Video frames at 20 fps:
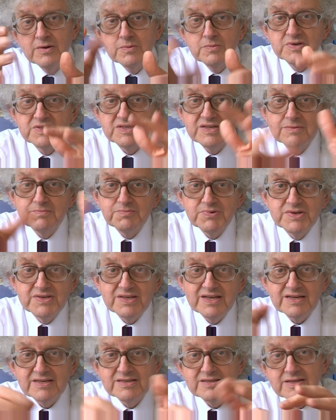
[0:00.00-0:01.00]
was in
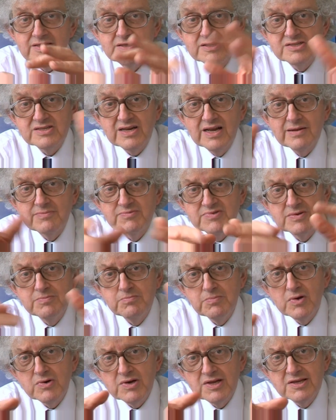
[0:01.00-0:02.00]
predicting the shapes of
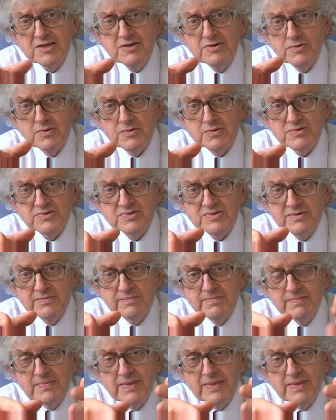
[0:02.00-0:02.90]
molecules